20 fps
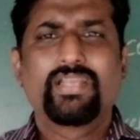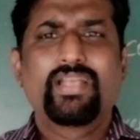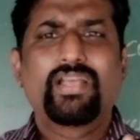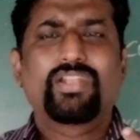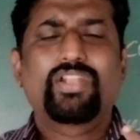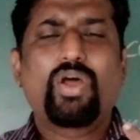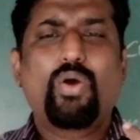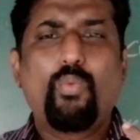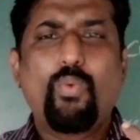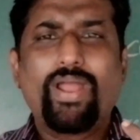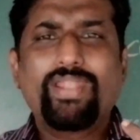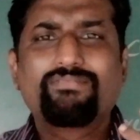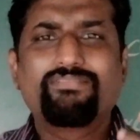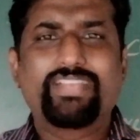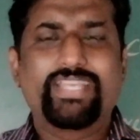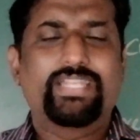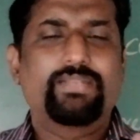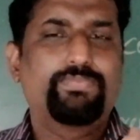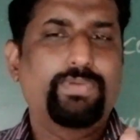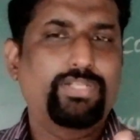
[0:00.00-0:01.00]
Now one
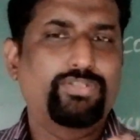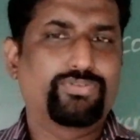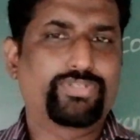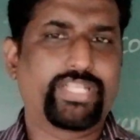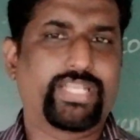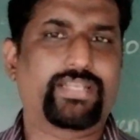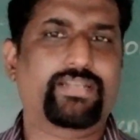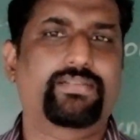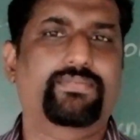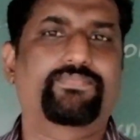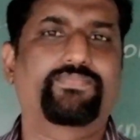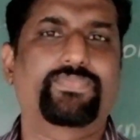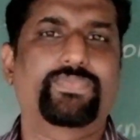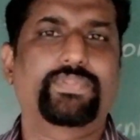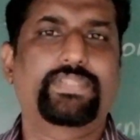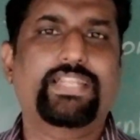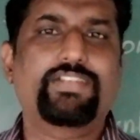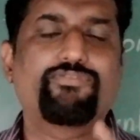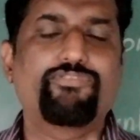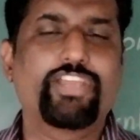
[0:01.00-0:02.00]
variable you take,
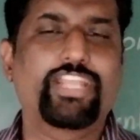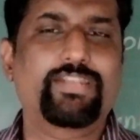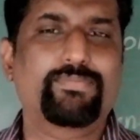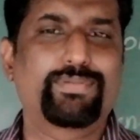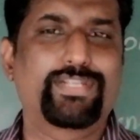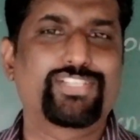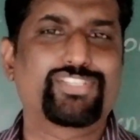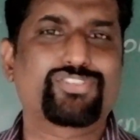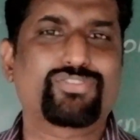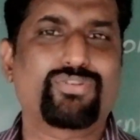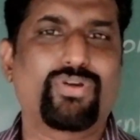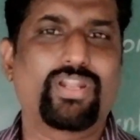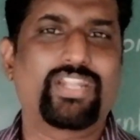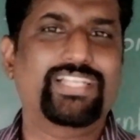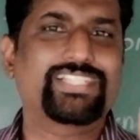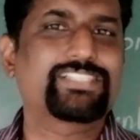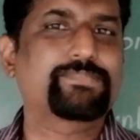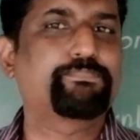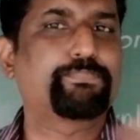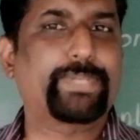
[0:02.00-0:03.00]
that variable is called
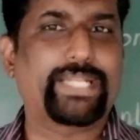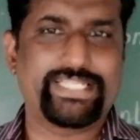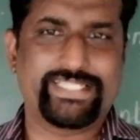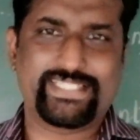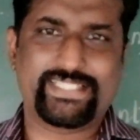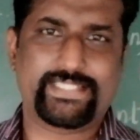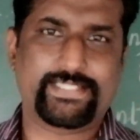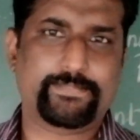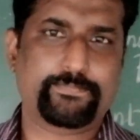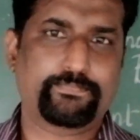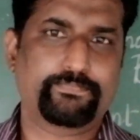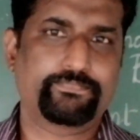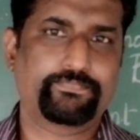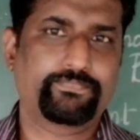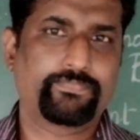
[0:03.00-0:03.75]
as price.